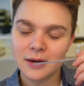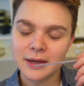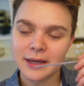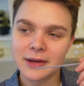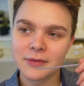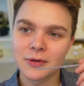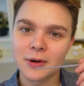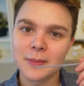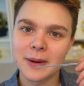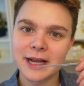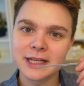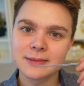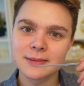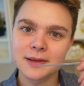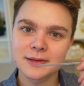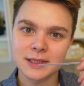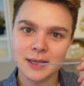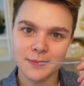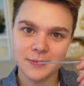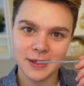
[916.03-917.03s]
it reminds me
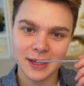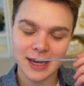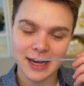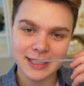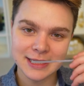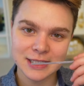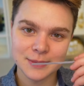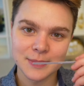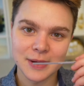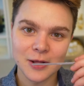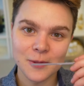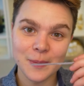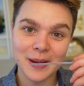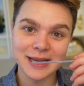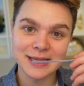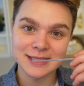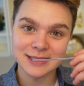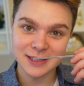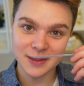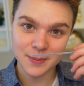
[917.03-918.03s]
of something I smelled by
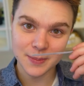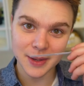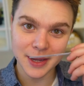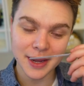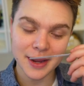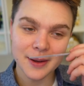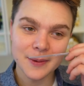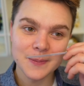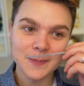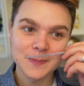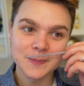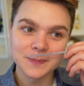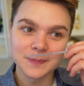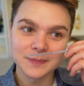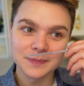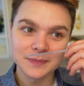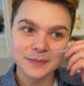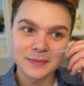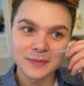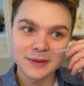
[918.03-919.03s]
Simbi.
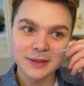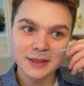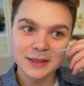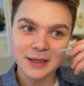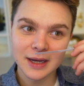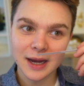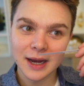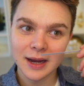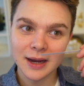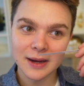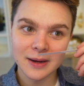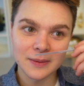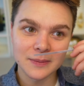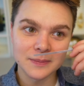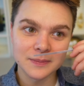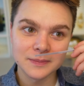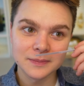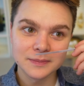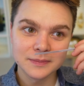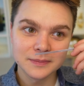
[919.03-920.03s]

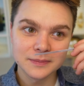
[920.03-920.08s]
Um,